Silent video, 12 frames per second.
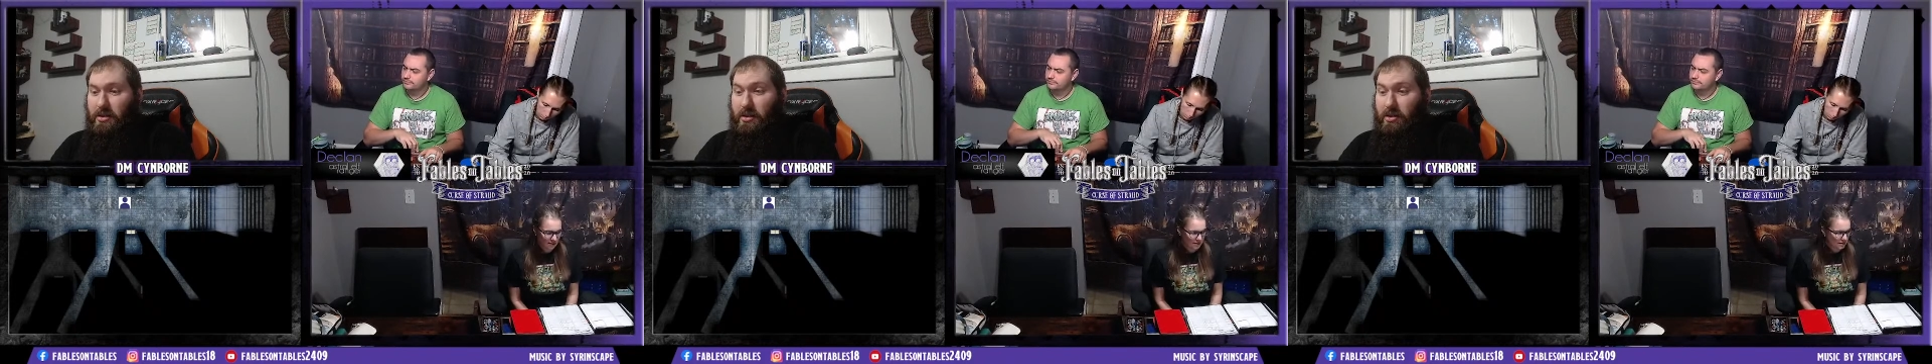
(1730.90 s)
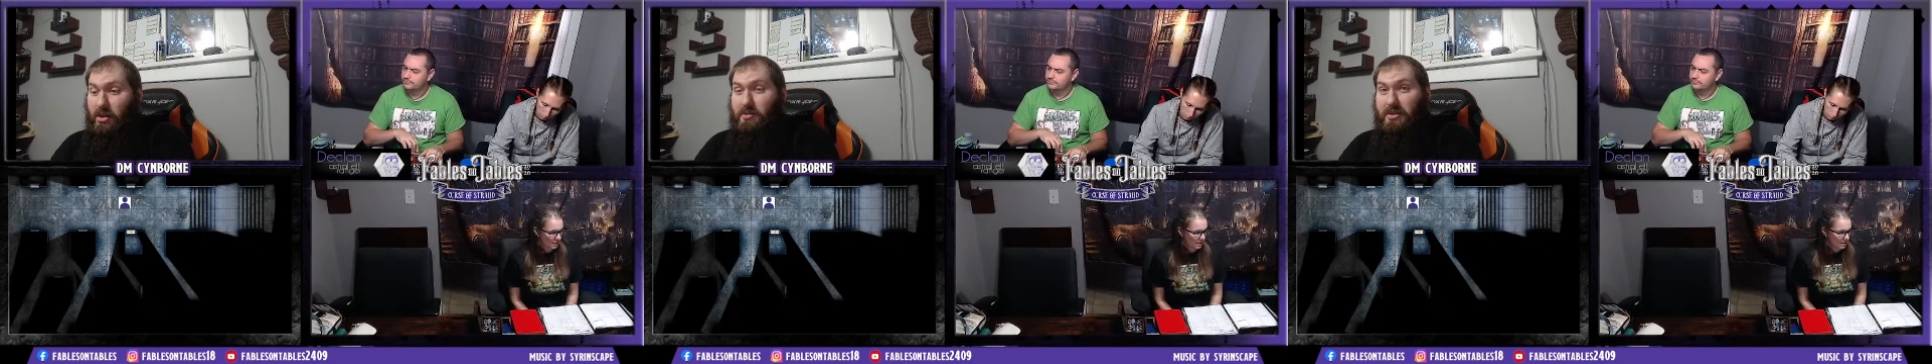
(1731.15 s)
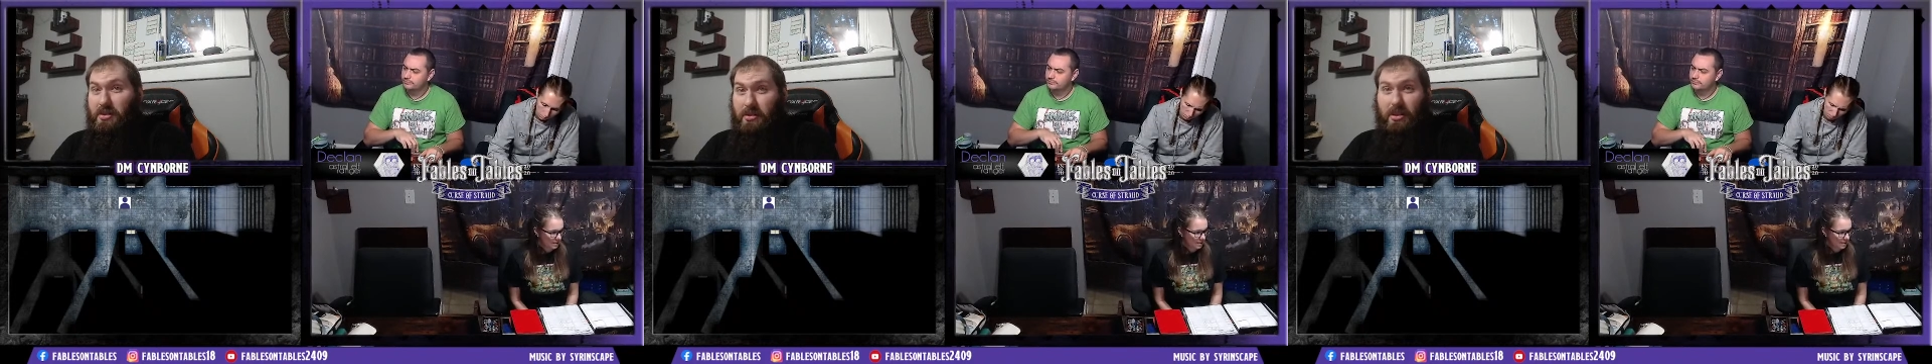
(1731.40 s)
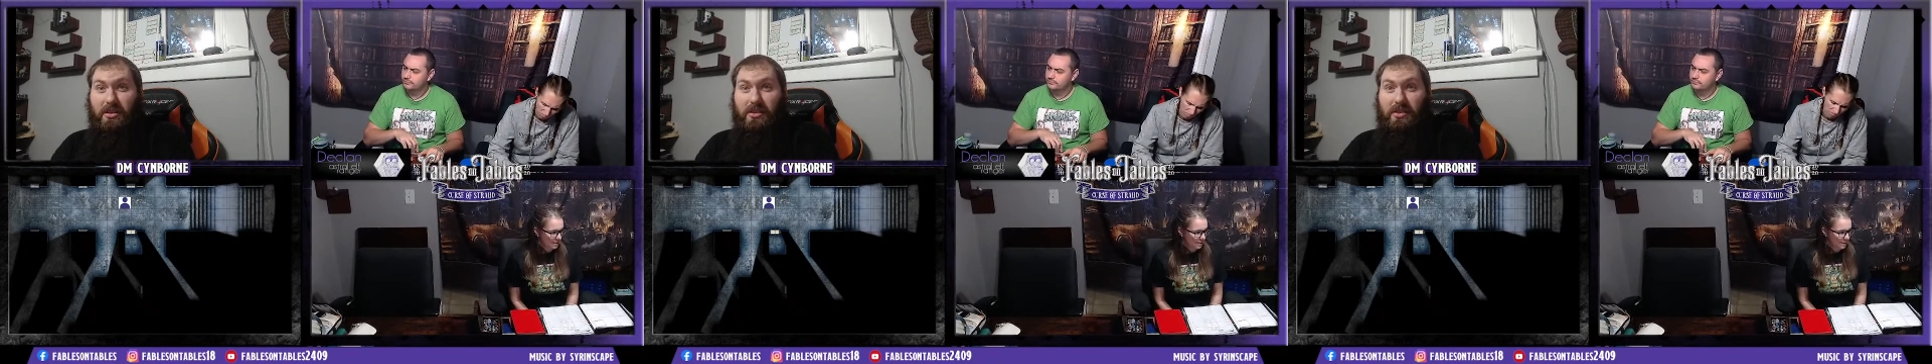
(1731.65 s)
The corpse
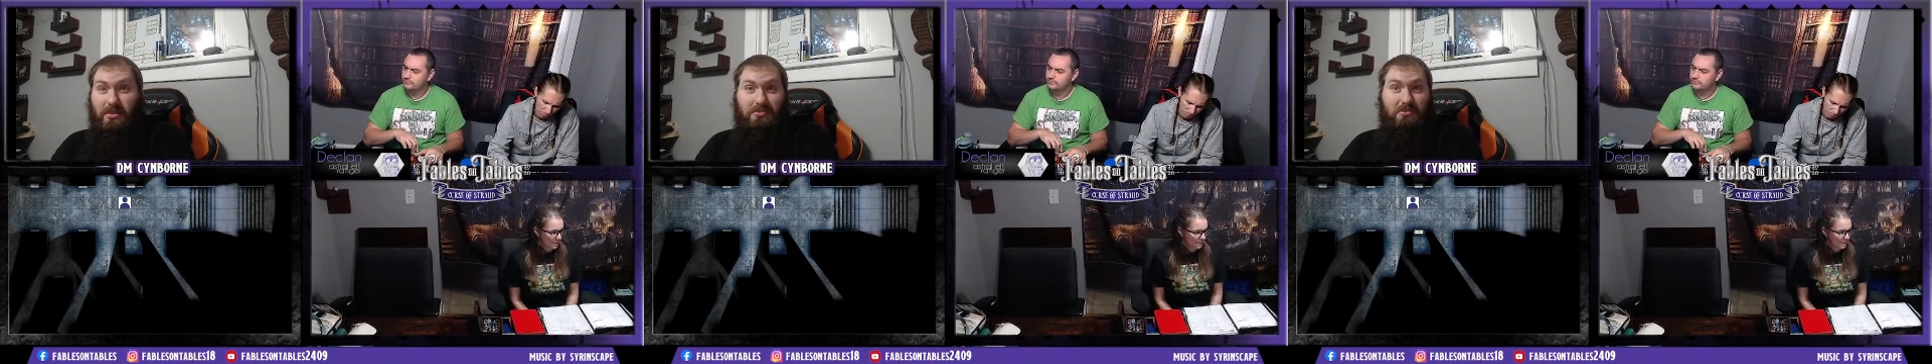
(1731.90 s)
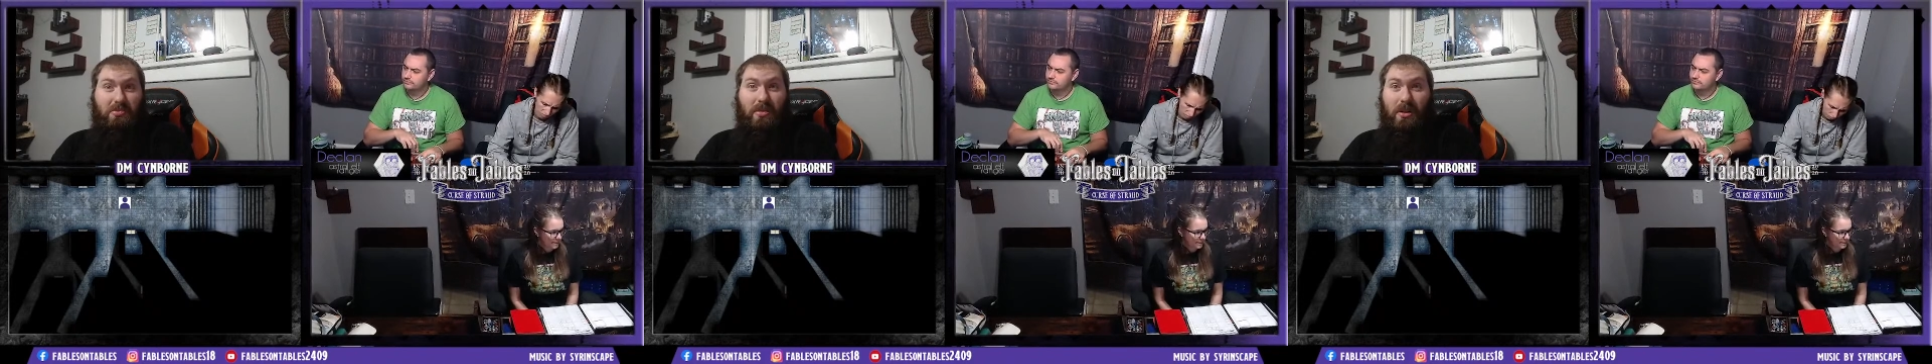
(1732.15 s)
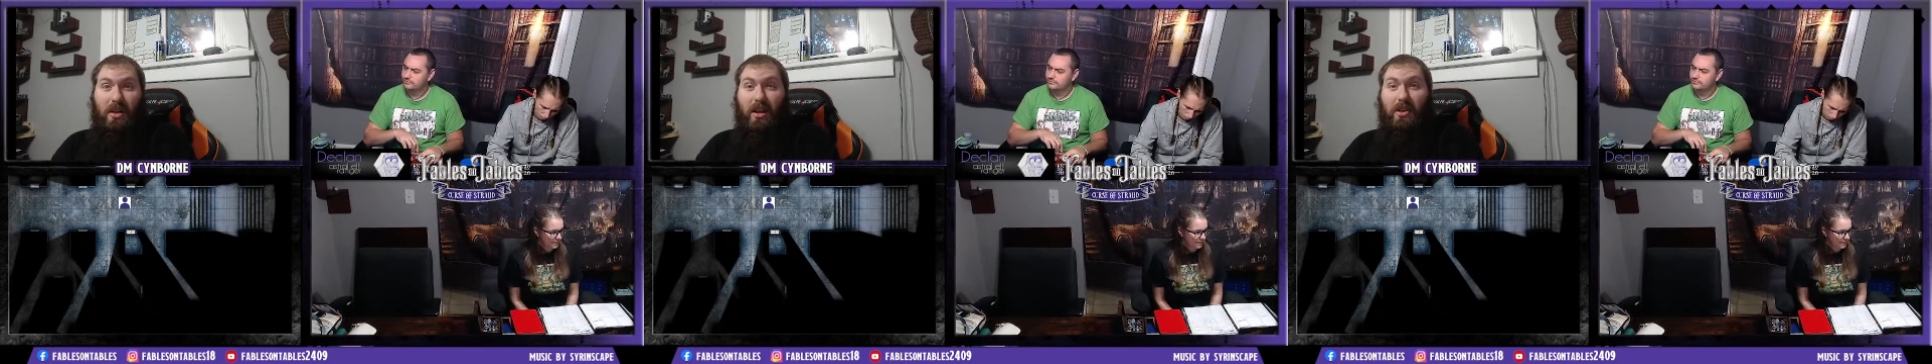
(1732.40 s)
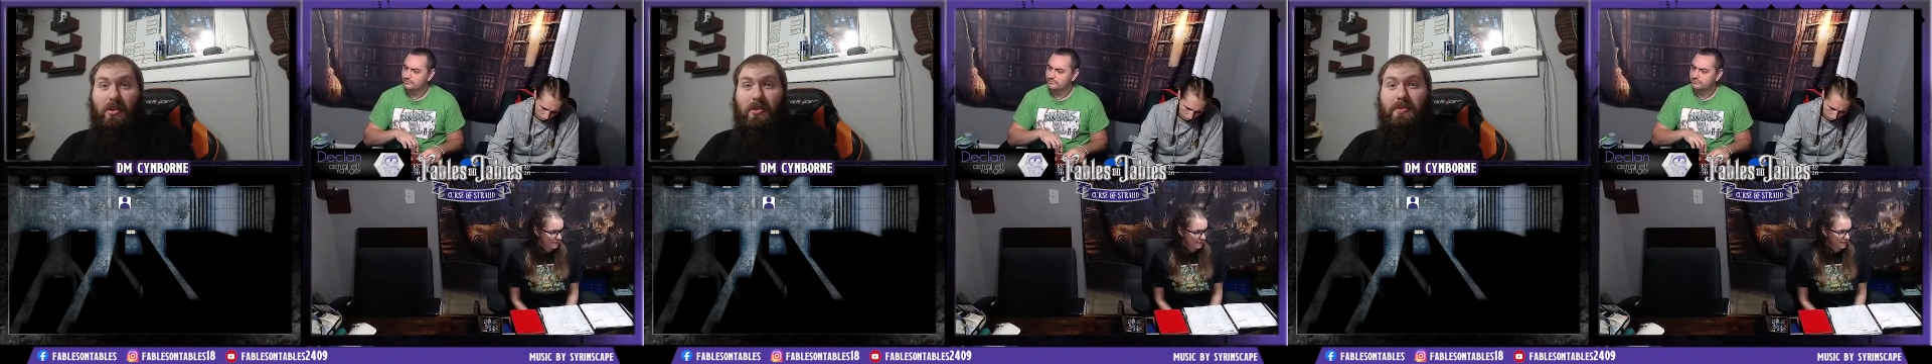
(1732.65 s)
looks
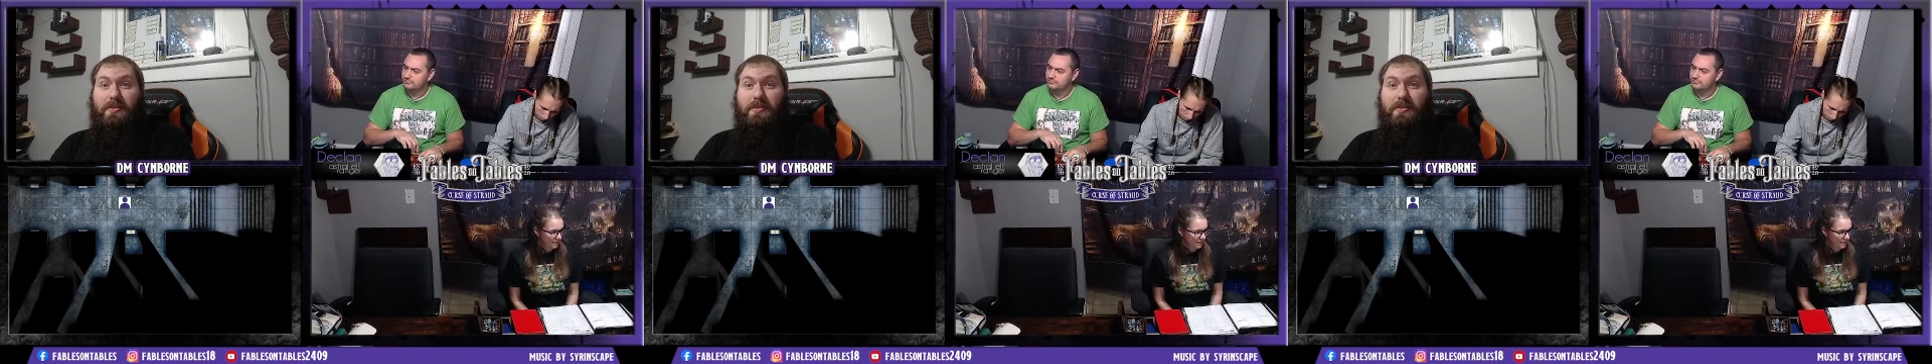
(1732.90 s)
like you.